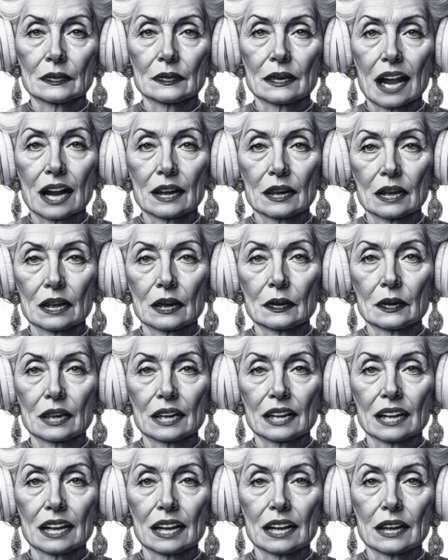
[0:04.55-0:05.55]

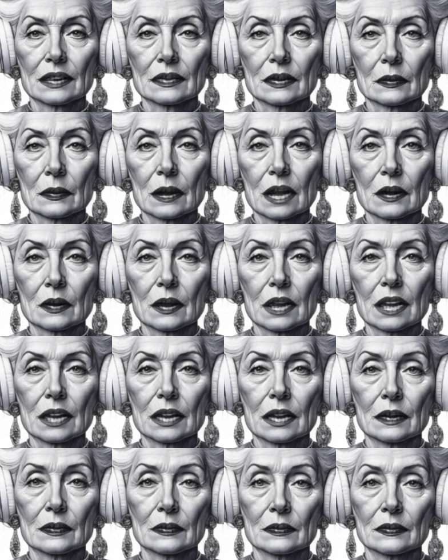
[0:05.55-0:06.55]
characteristics of the period.